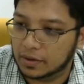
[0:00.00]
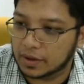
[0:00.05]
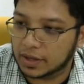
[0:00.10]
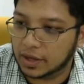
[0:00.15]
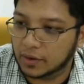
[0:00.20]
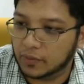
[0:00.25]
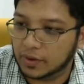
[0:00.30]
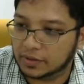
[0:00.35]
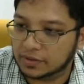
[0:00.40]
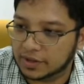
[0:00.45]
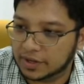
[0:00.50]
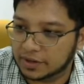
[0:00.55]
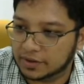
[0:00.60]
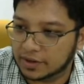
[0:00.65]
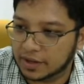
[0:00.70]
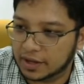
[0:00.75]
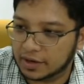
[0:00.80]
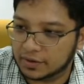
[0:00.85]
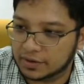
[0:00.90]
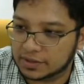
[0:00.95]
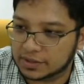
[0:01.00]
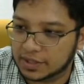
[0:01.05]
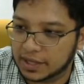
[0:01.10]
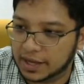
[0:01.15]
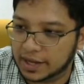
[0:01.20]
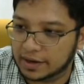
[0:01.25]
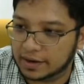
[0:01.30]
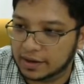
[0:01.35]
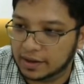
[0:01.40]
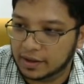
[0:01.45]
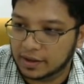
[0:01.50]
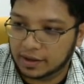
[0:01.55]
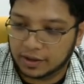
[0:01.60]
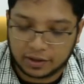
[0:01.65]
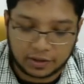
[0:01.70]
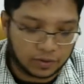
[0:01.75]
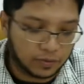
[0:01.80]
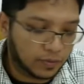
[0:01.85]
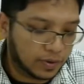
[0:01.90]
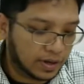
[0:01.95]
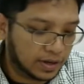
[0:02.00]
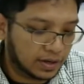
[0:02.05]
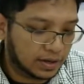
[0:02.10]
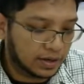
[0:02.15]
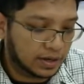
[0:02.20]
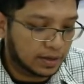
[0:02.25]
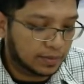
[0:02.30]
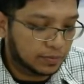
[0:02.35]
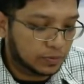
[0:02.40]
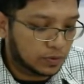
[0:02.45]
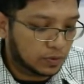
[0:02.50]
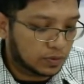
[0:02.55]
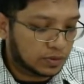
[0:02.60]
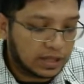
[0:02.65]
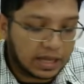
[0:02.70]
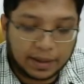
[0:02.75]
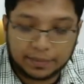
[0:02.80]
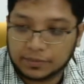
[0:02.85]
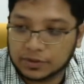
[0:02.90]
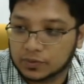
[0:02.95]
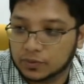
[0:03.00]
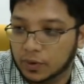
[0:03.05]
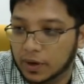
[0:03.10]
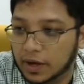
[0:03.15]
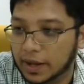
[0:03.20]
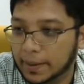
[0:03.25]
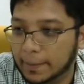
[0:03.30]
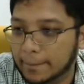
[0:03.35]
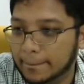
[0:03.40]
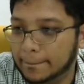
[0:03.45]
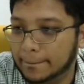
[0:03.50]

one trick you can do is that you want them to times 1.